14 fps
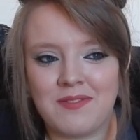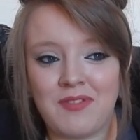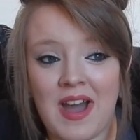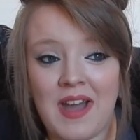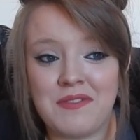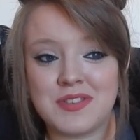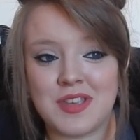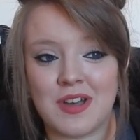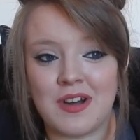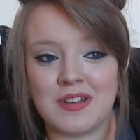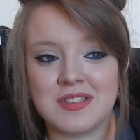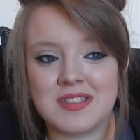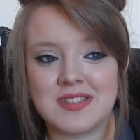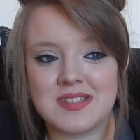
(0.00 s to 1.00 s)
5
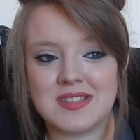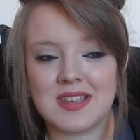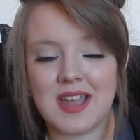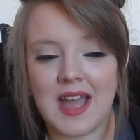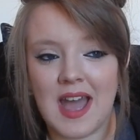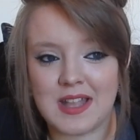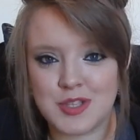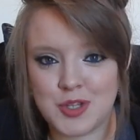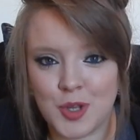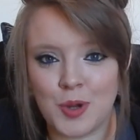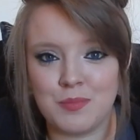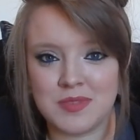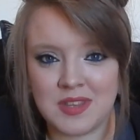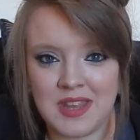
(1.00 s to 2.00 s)
Sauce had to
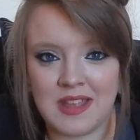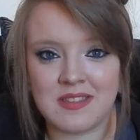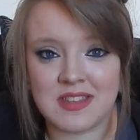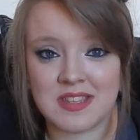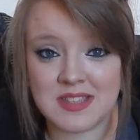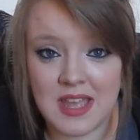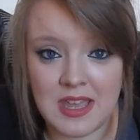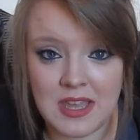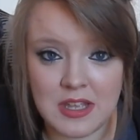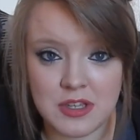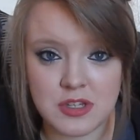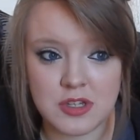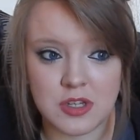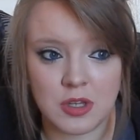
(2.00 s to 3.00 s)
come to the end of the
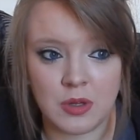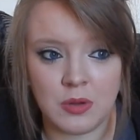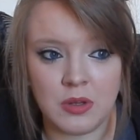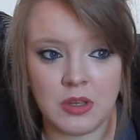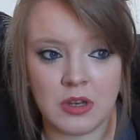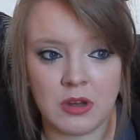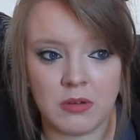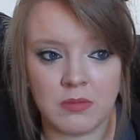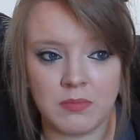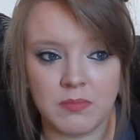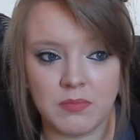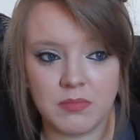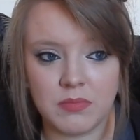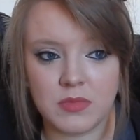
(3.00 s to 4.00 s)
stage to, you know,
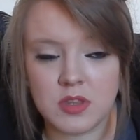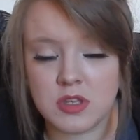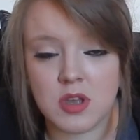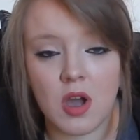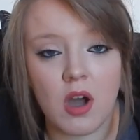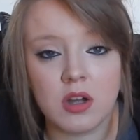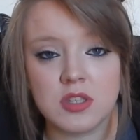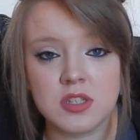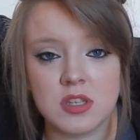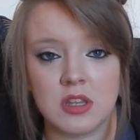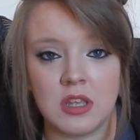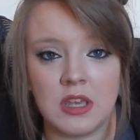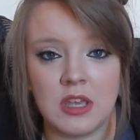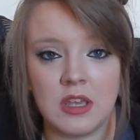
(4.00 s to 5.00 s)
to talk to
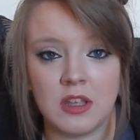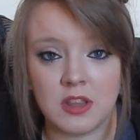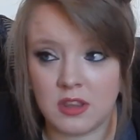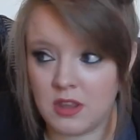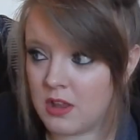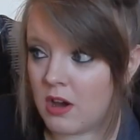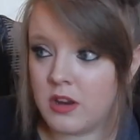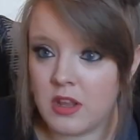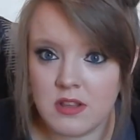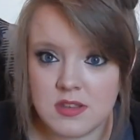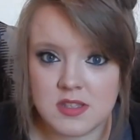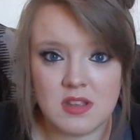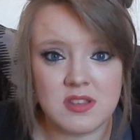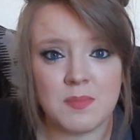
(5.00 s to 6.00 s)
the
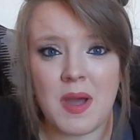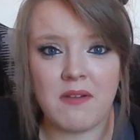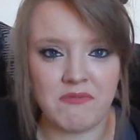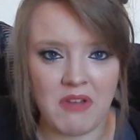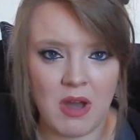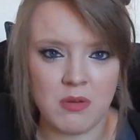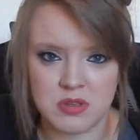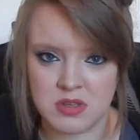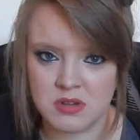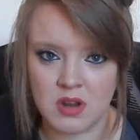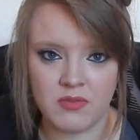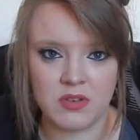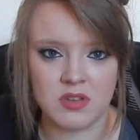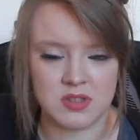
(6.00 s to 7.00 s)
audience. There's about
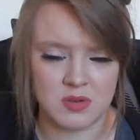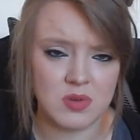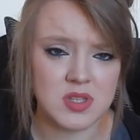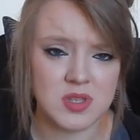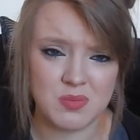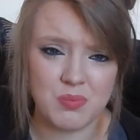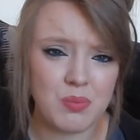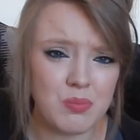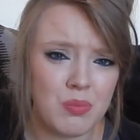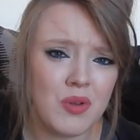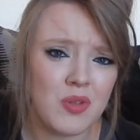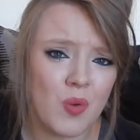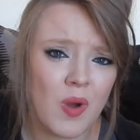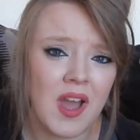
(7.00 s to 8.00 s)
1,000 of us. There was
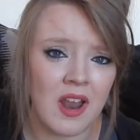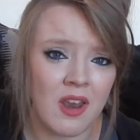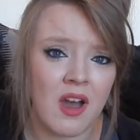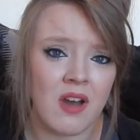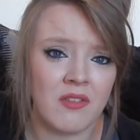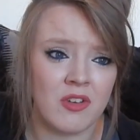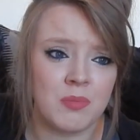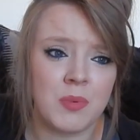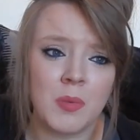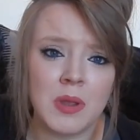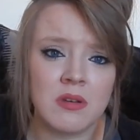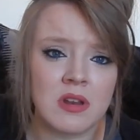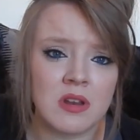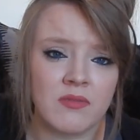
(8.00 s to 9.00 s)
quite a lot of us, but
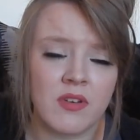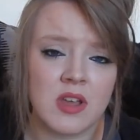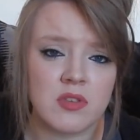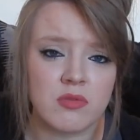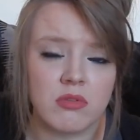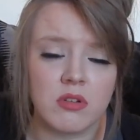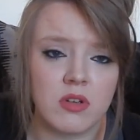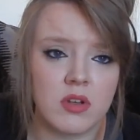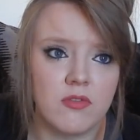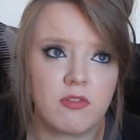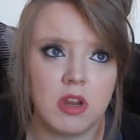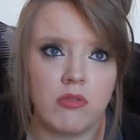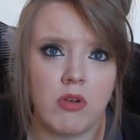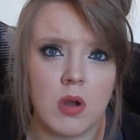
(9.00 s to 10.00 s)
we were in the first
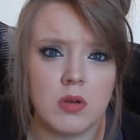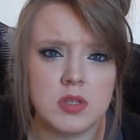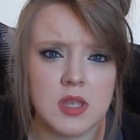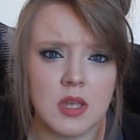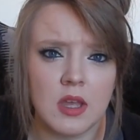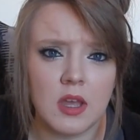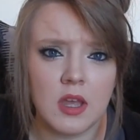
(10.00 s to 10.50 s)
3 rows.